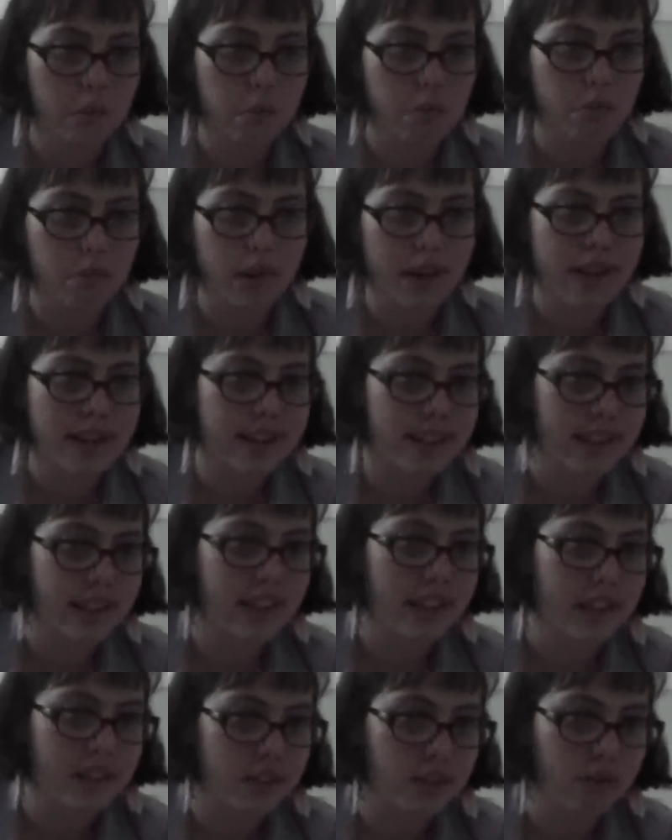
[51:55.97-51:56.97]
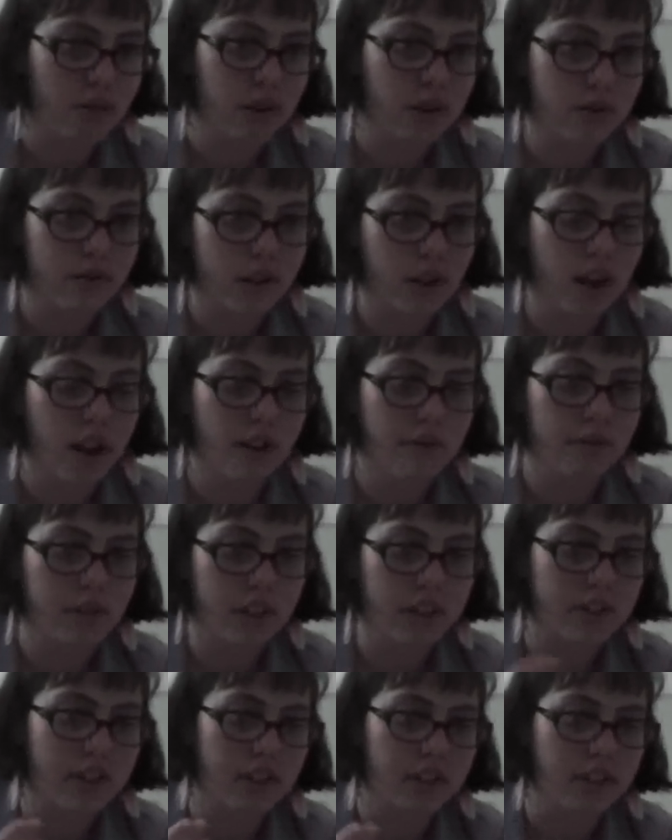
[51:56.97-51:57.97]
break these sort of
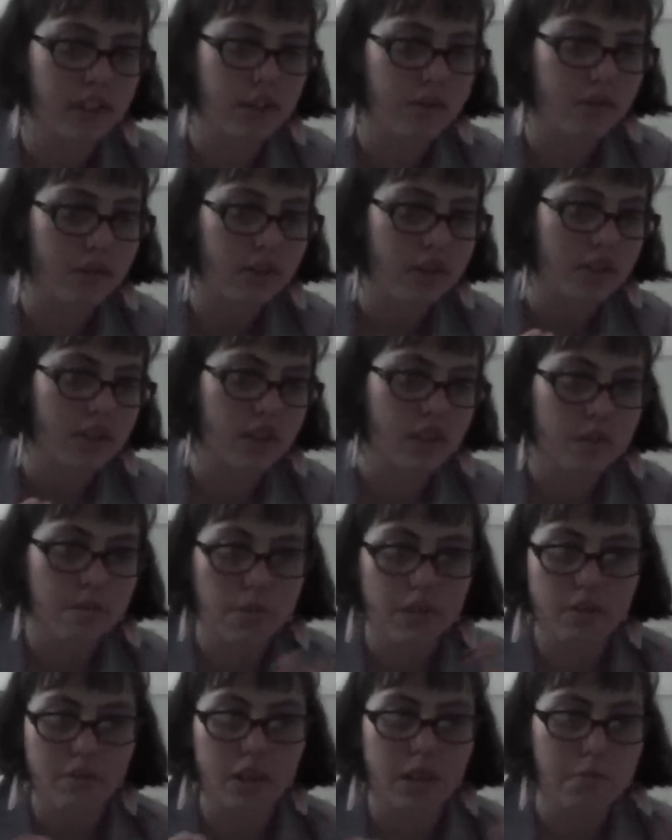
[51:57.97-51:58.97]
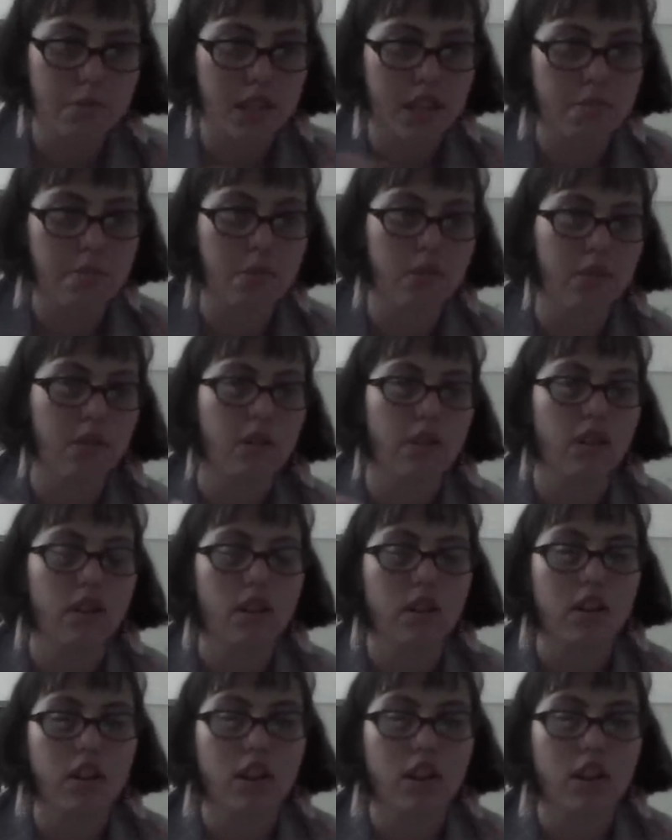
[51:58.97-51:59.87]
conflicts and differences between people.